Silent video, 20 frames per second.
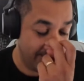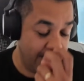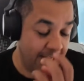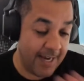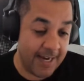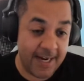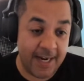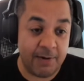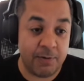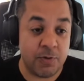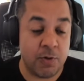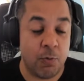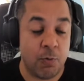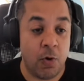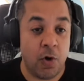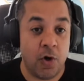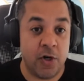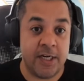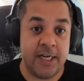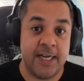yeah, I was
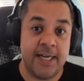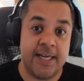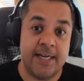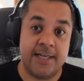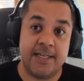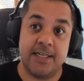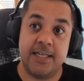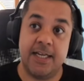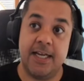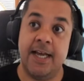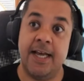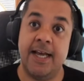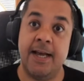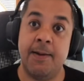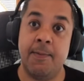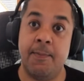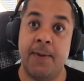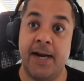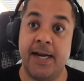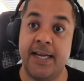awarded
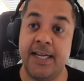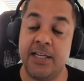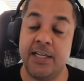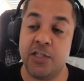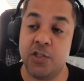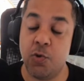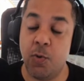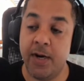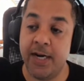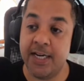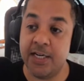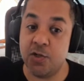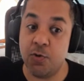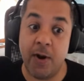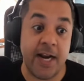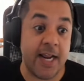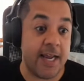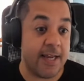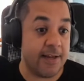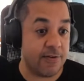back in
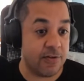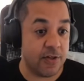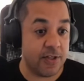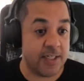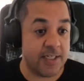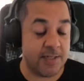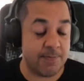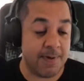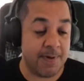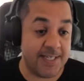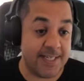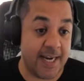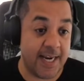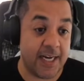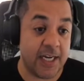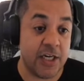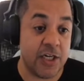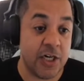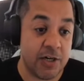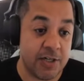2020, so this is my
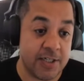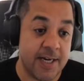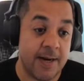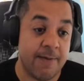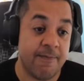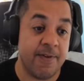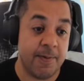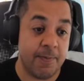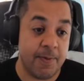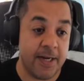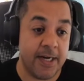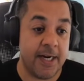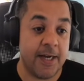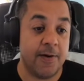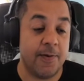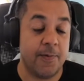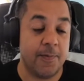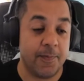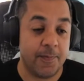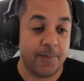second year as an MVP
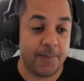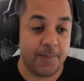now.